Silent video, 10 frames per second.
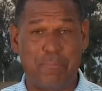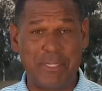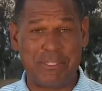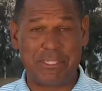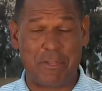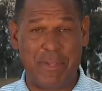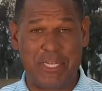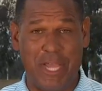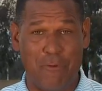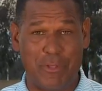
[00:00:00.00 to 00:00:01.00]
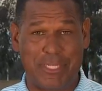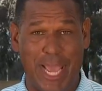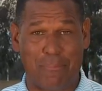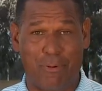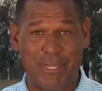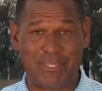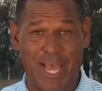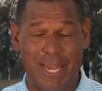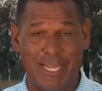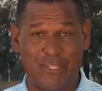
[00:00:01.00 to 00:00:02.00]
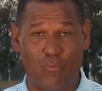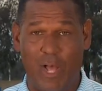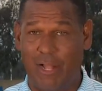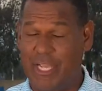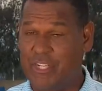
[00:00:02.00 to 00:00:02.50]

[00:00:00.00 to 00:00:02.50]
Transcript: there's business to be done with Dak Prescott as well.